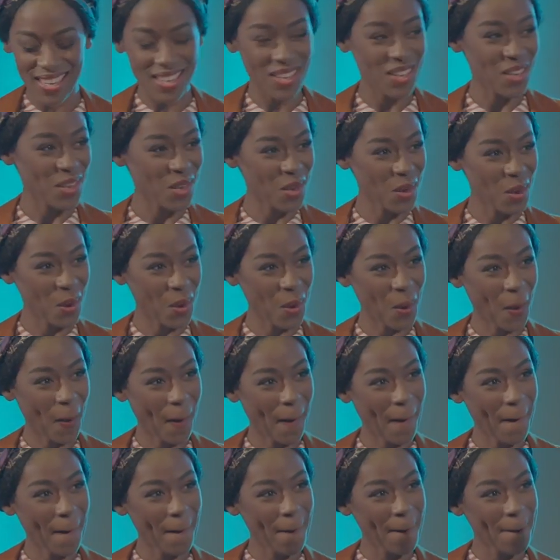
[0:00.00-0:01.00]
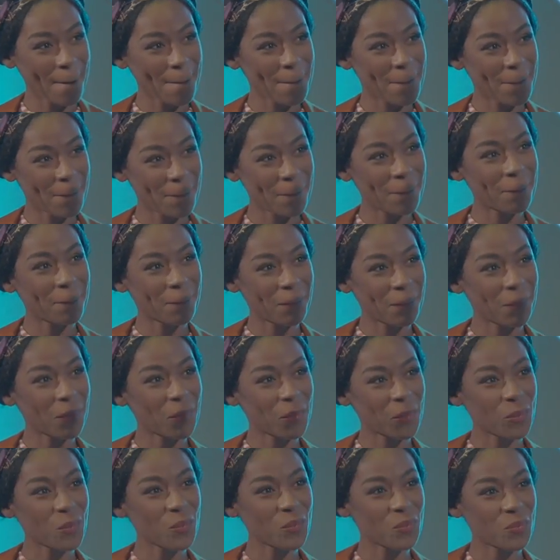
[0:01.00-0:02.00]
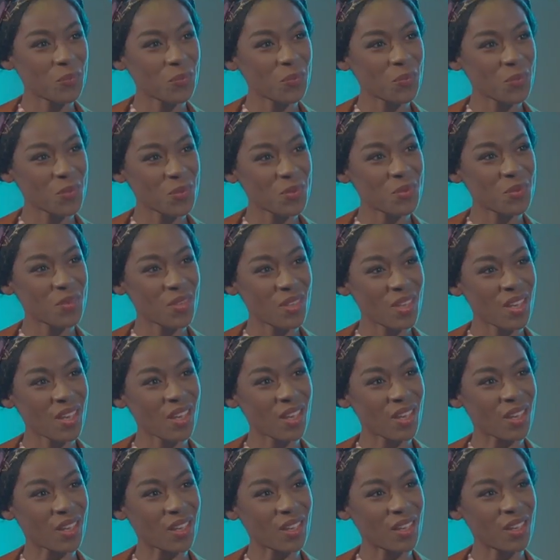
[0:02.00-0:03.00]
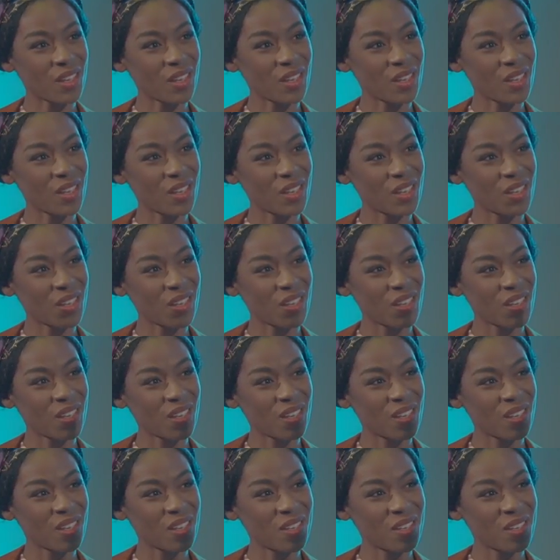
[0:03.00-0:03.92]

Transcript: about hearing something. Yeah. Yeah.